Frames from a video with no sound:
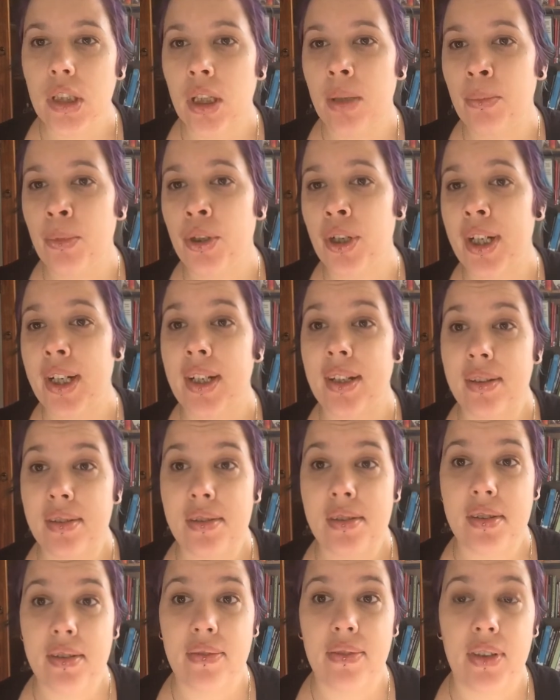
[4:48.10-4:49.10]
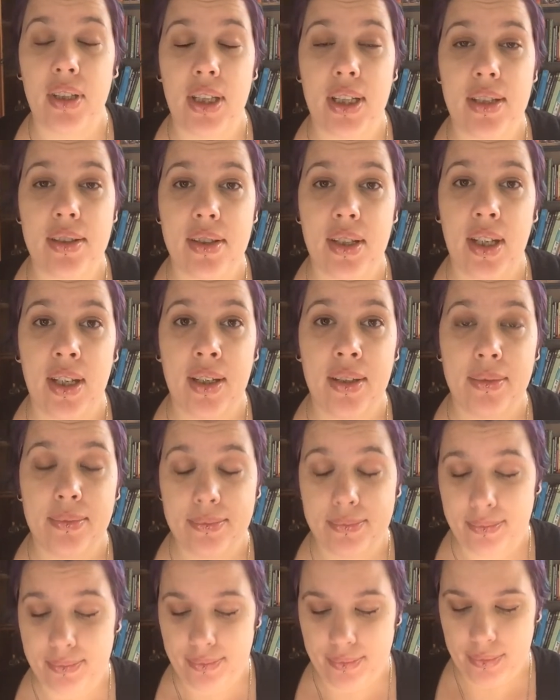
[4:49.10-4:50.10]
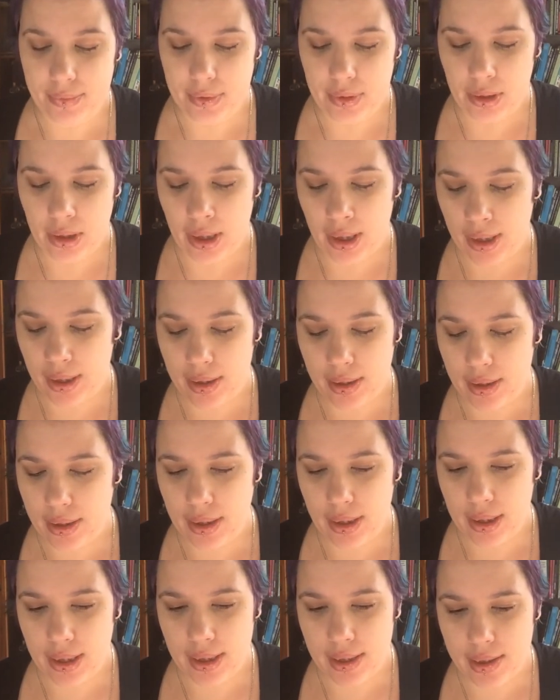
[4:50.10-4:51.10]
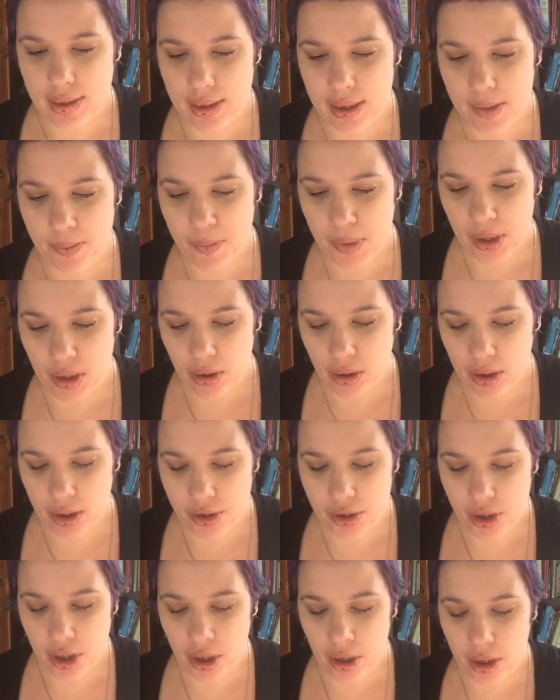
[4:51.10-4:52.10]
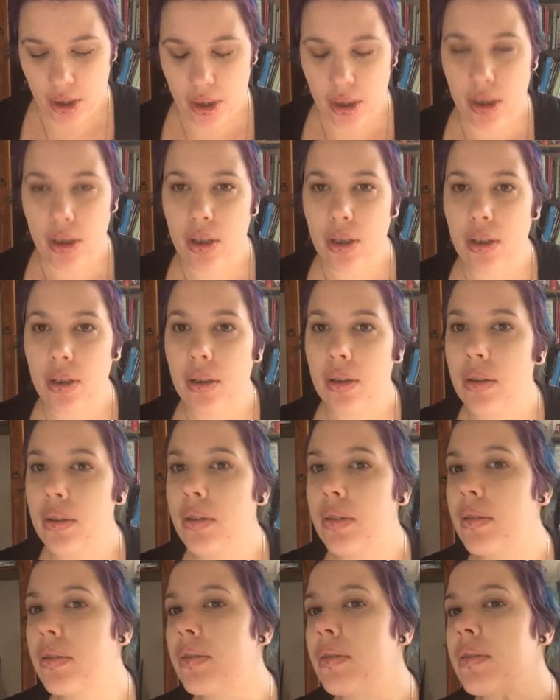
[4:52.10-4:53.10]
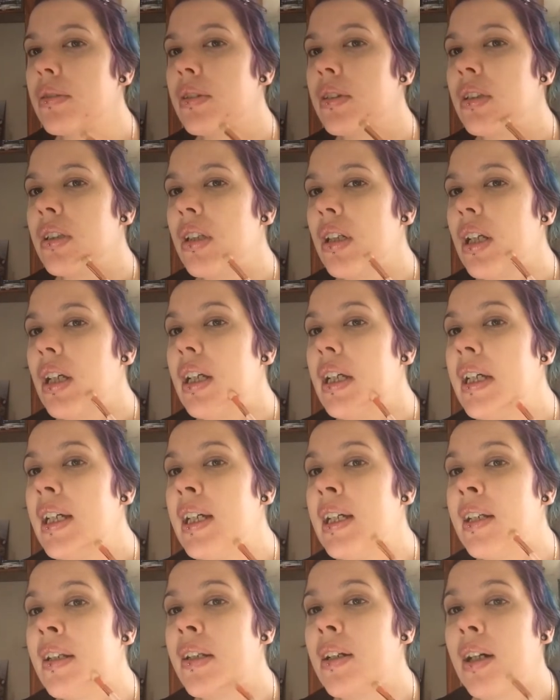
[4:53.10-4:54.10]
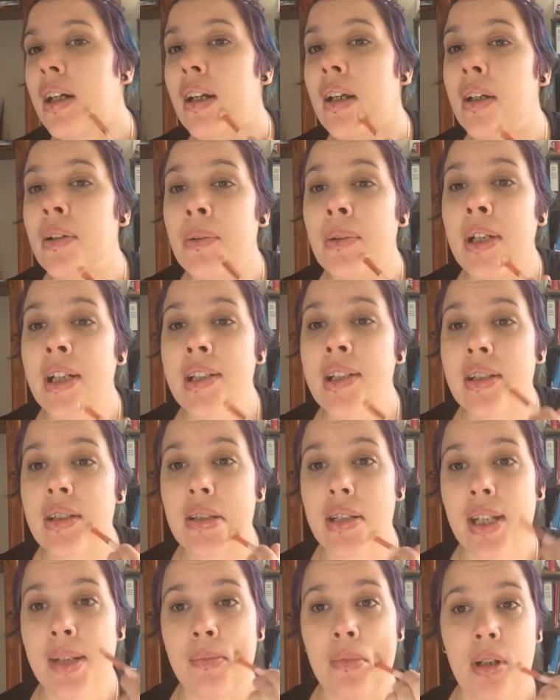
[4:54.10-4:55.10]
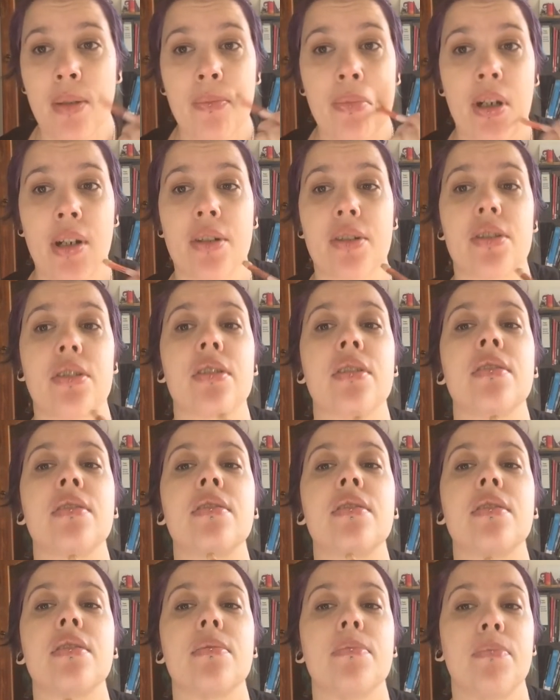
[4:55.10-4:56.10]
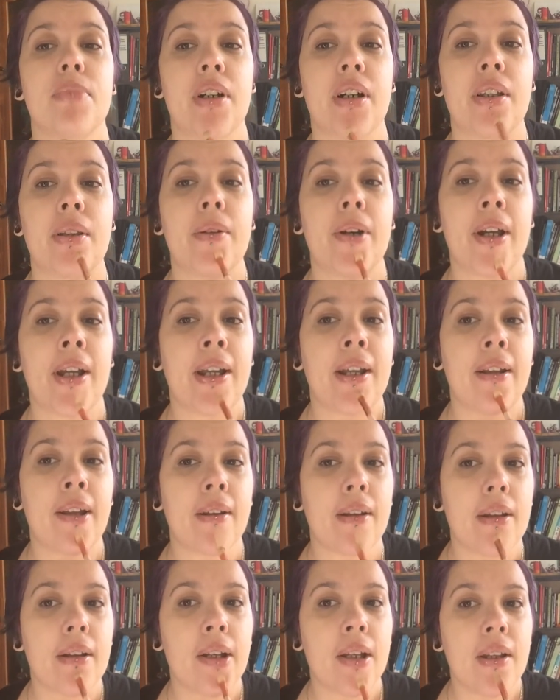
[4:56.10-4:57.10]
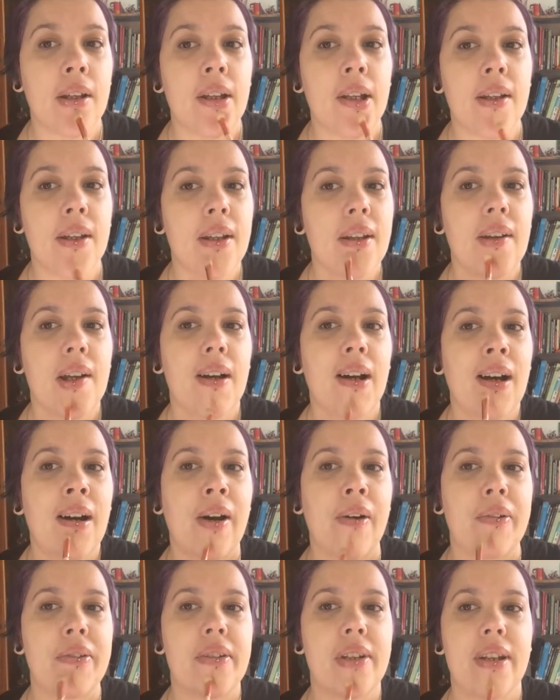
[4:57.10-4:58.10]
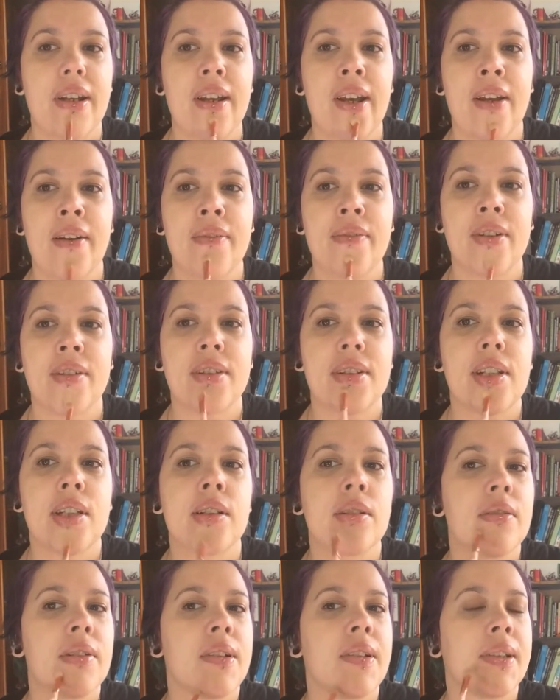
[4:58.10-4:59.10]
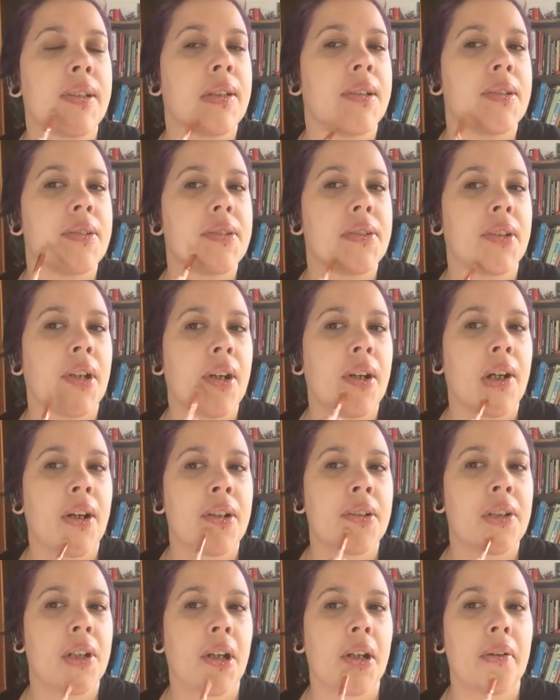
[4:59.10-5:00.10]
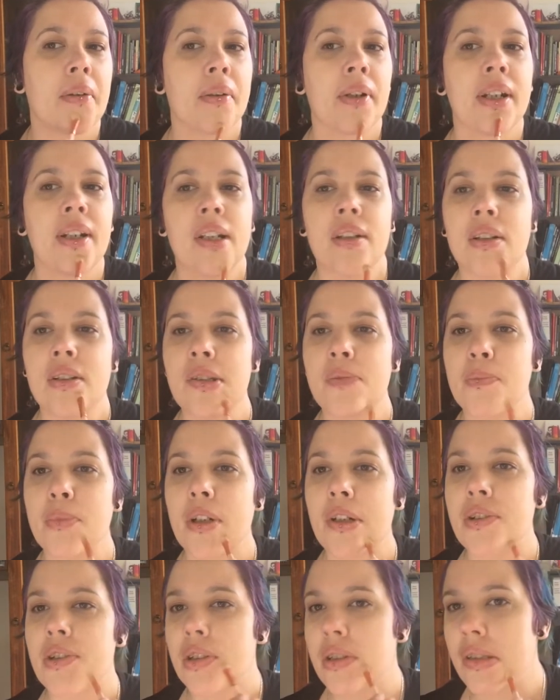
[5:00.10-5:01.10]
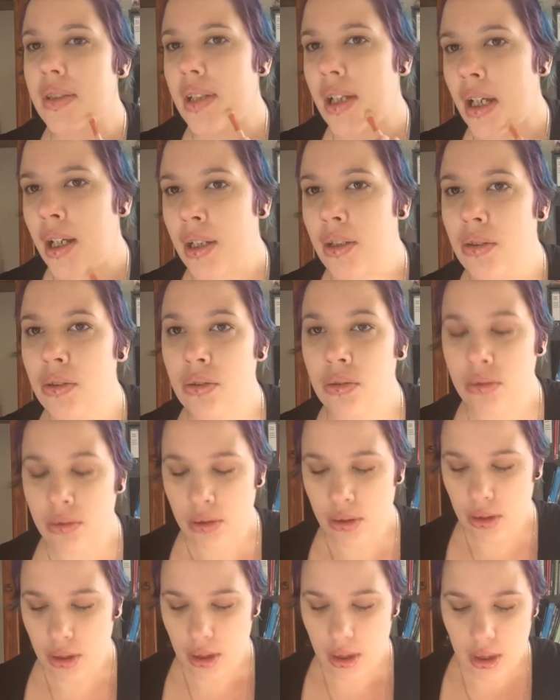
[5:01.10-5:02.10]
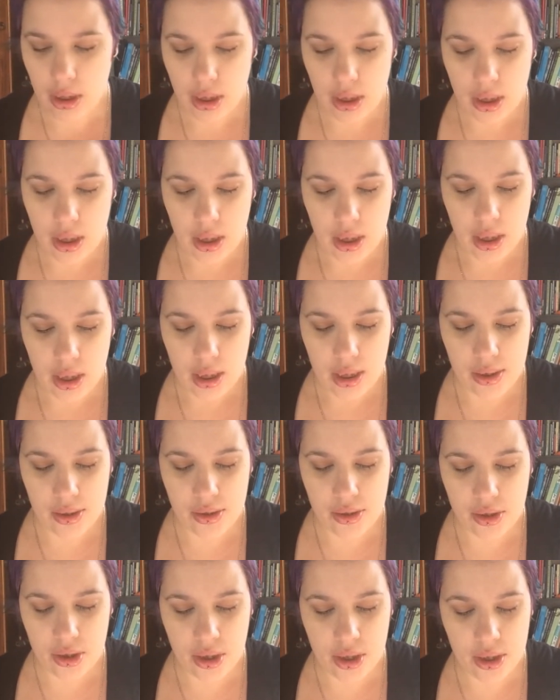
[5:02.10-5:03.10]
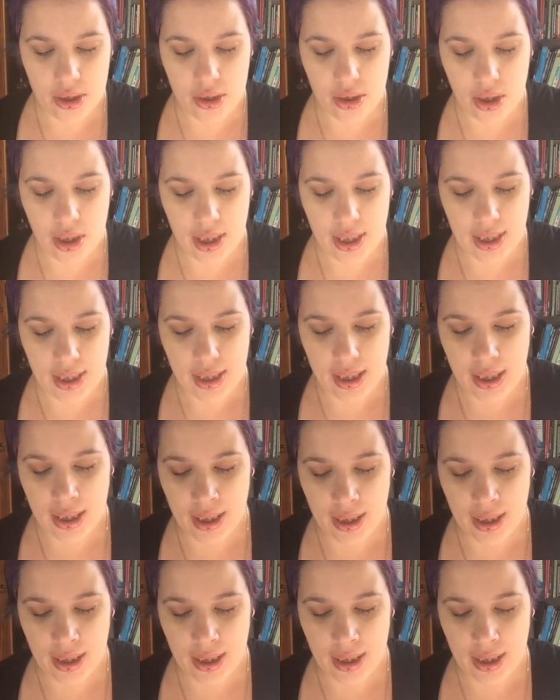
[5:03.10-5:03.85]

I'm already getting stiffly, see? Like, it's just beyond the joke. And I always clean my brushes, by the way, after every single use. So I don't reuse brushes at all. As soon as I